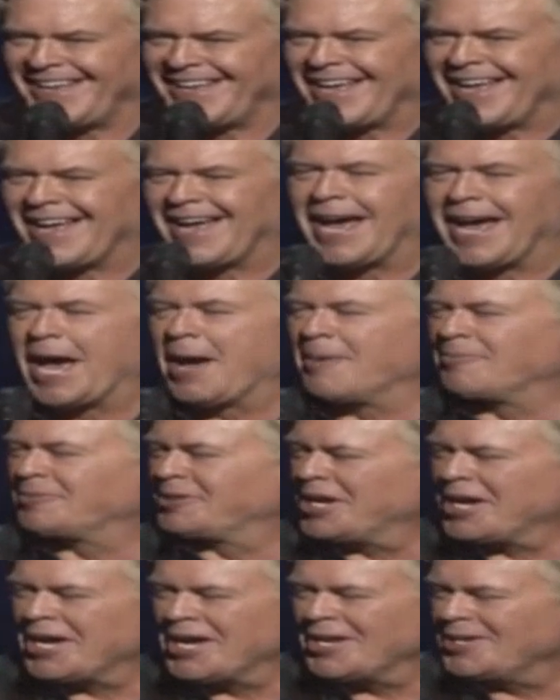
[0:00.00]
I'm
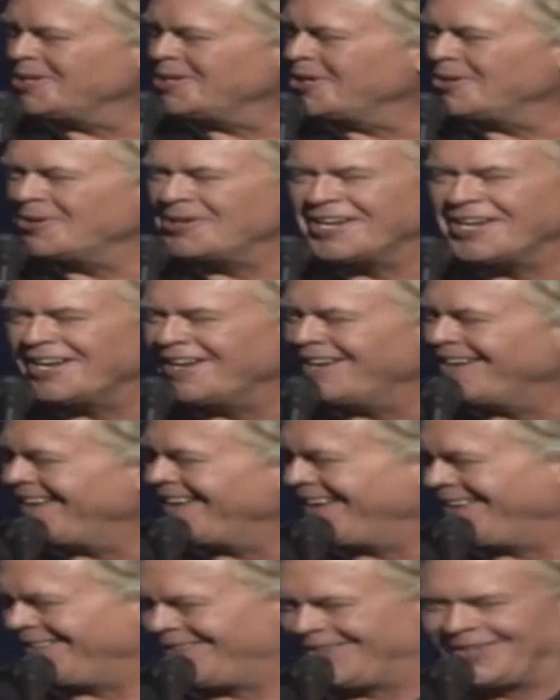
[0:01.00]
kidding. You didn't
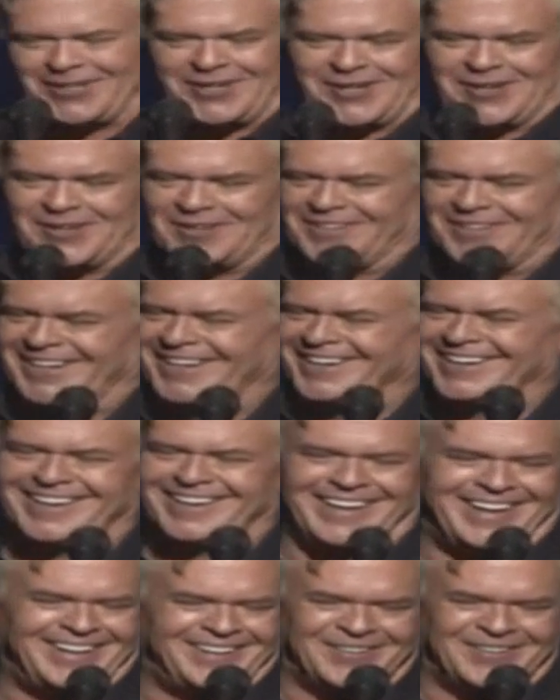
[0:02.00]
either. You didn't
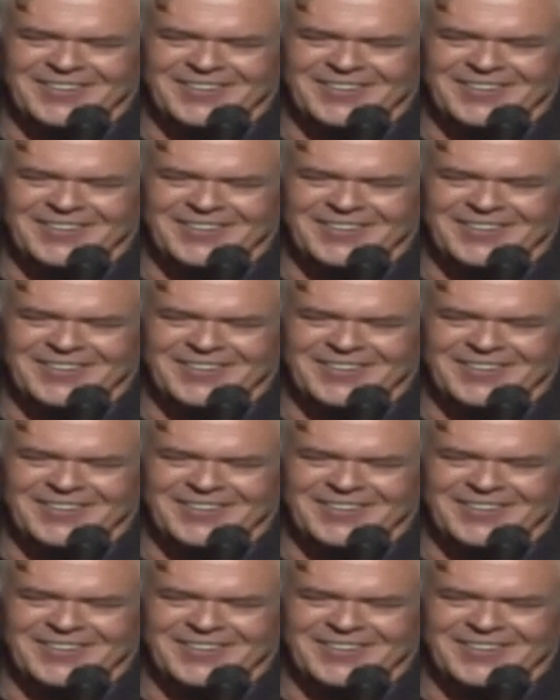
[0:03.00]
either.